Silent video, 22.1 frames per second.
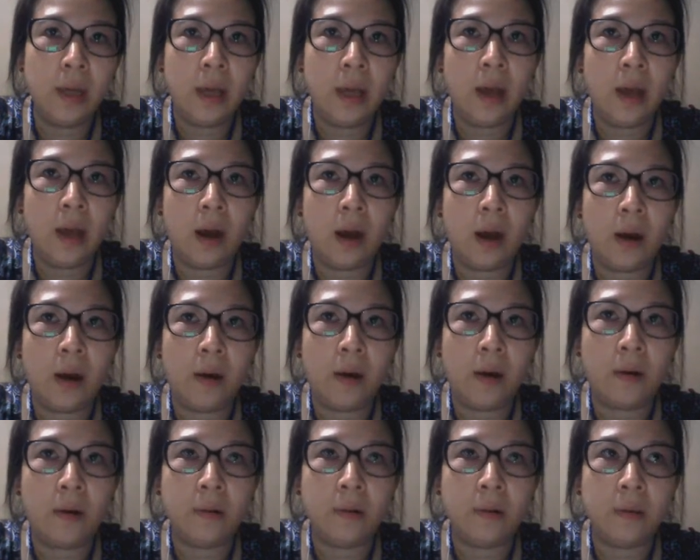or
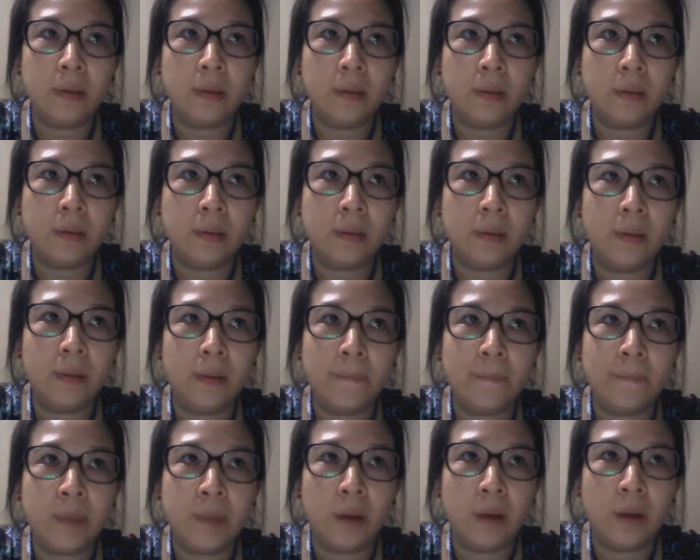the
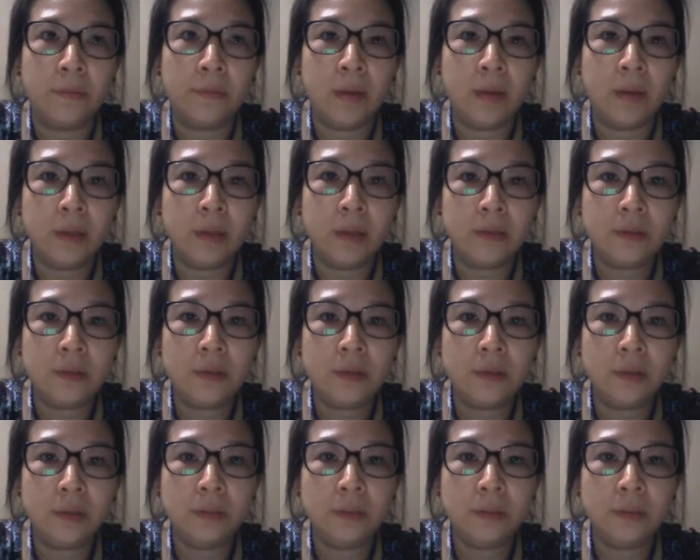finished goods,